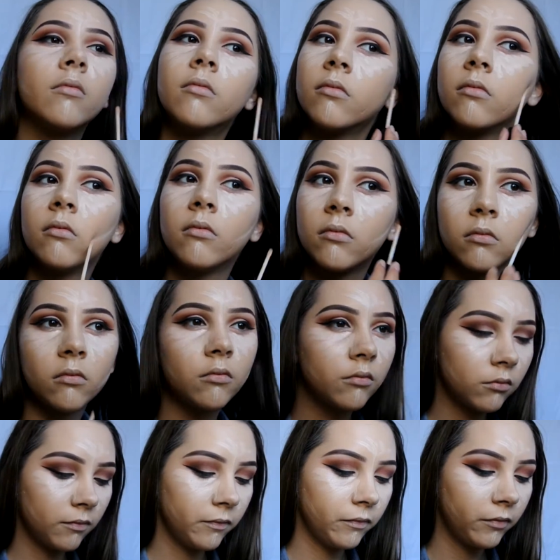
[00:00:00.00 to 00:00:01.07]

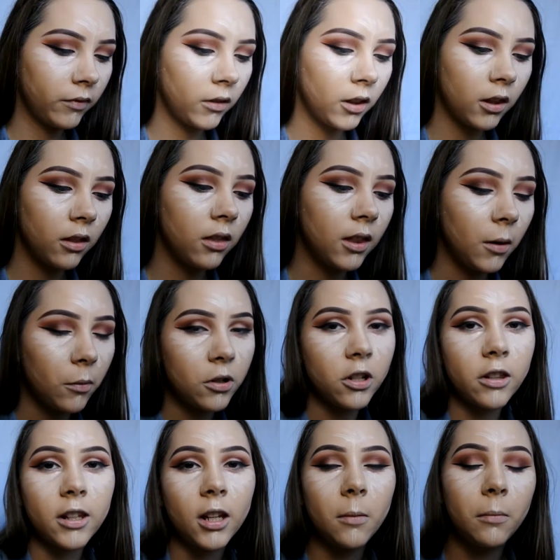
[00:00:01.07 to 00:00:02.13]
And then we're
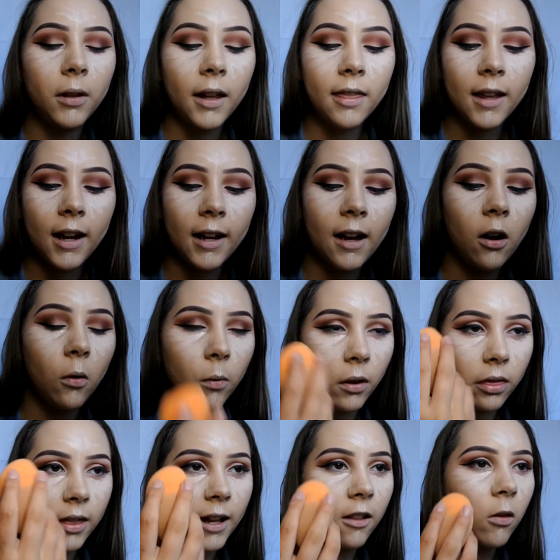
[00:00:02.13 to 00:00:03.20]
just going to blend that out with
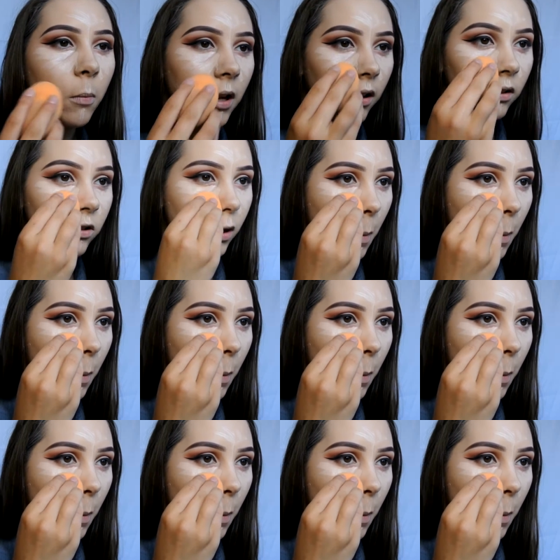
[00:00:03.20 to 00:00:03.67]
that sponge.